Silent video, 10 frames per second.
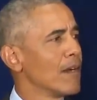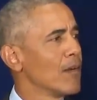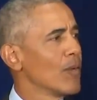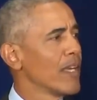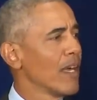
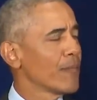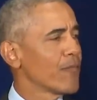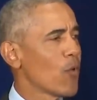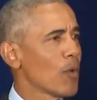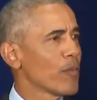when he helped
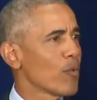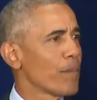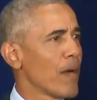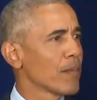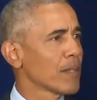form the
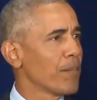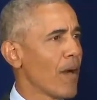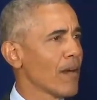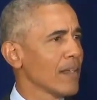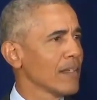Republican
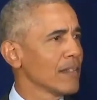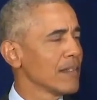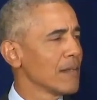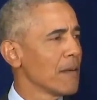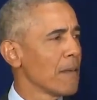Party.
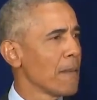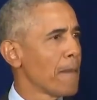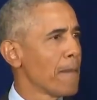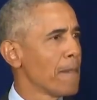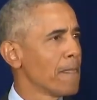
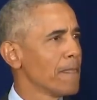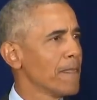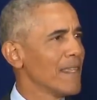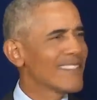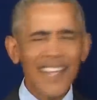
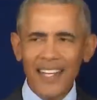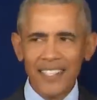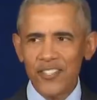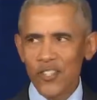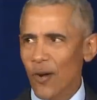It's not
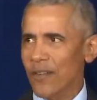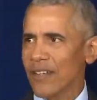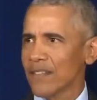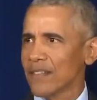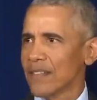
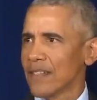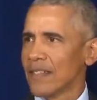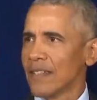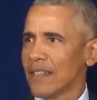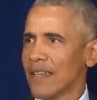conservative.
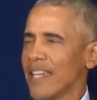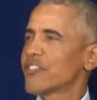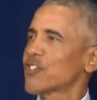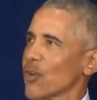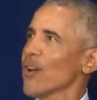It
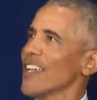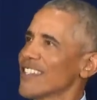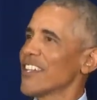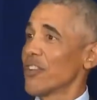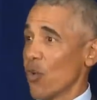sure
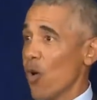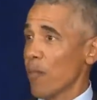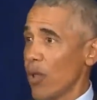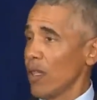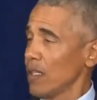isn't
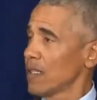normal.